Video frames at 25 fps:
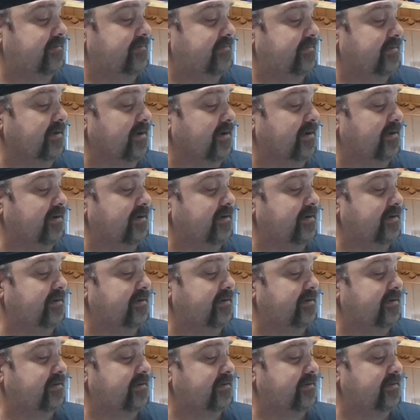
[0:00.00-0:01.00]
No.
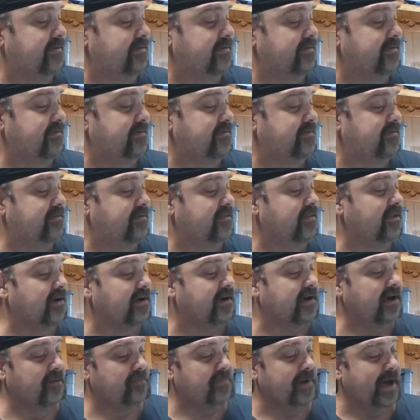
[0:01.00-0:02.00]
Just
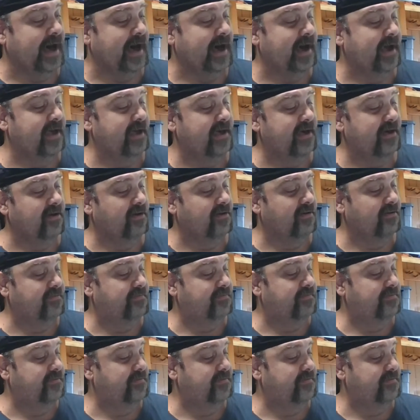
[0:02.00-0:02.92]
look up eye health